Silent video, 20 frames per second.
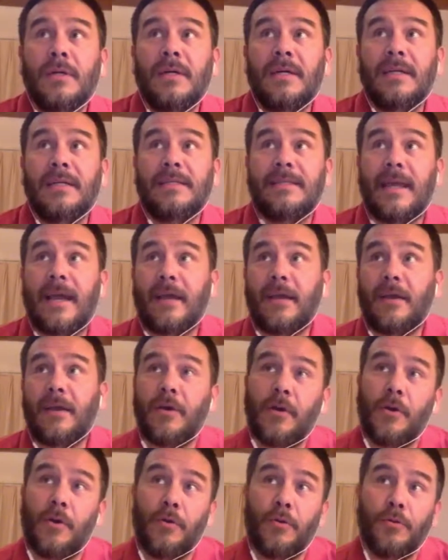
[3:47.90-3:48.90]
tech
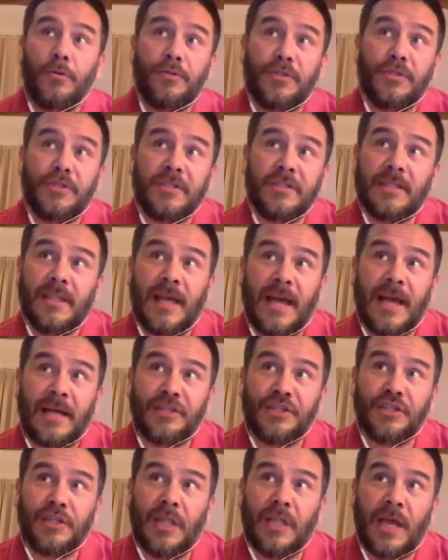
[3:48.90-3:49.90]
coach slash
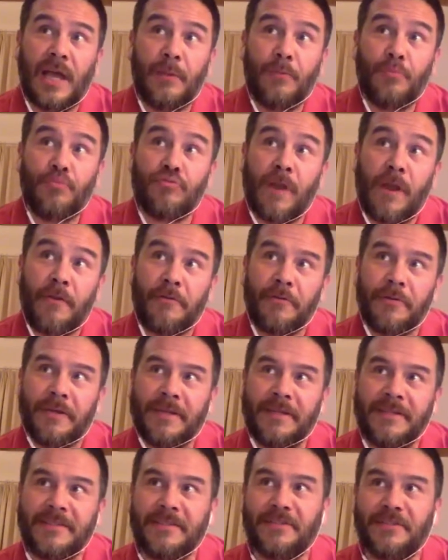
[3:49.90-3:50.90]

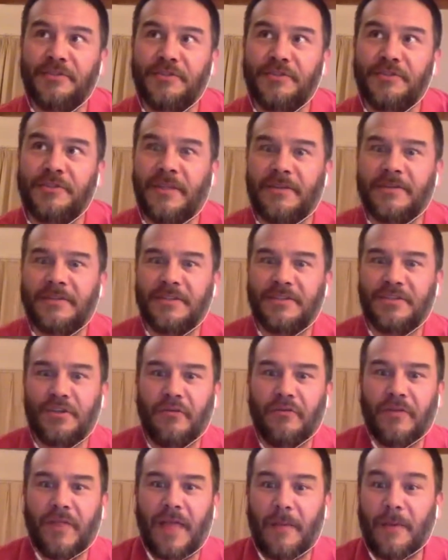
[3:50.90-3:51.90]
librarian, since you said there's such an
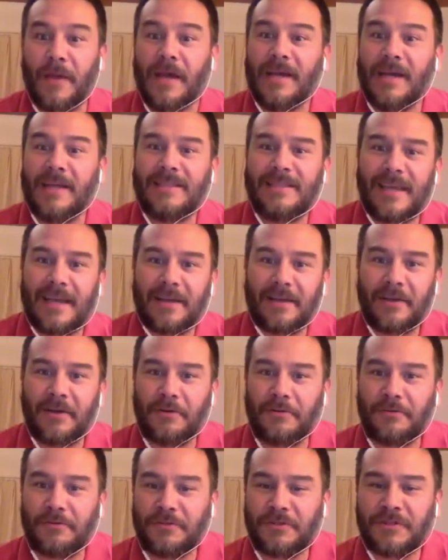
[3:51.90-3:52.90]
overlap, tech
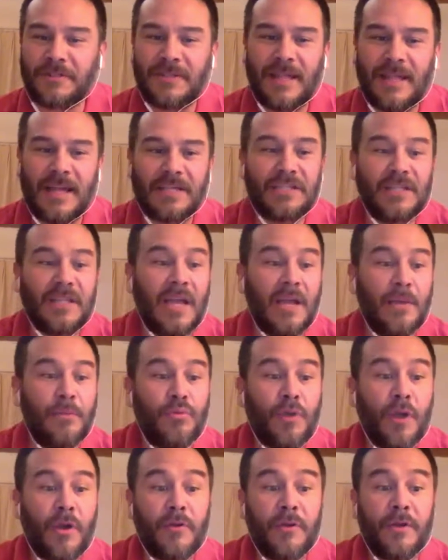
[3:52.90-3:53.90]
coach slash
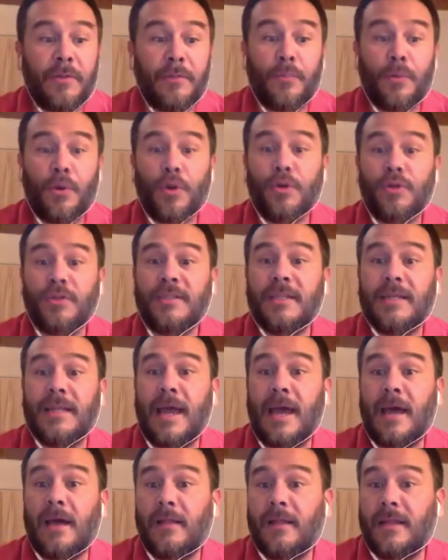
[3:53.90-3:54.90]
librarian
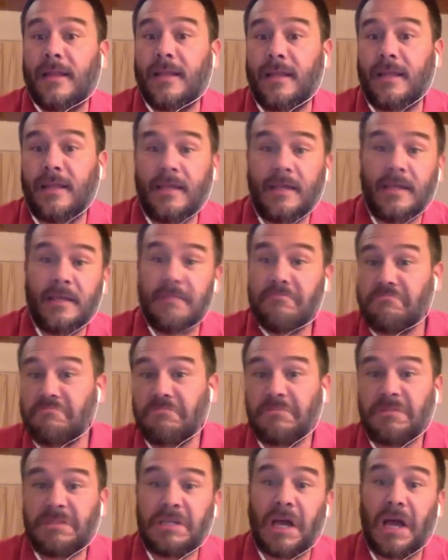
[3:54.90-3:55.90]
personality
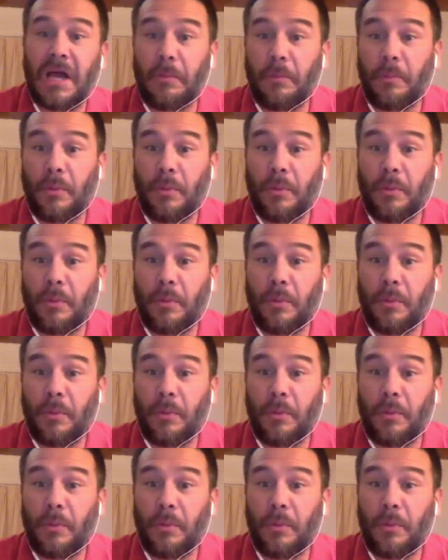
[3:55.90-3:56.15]
type?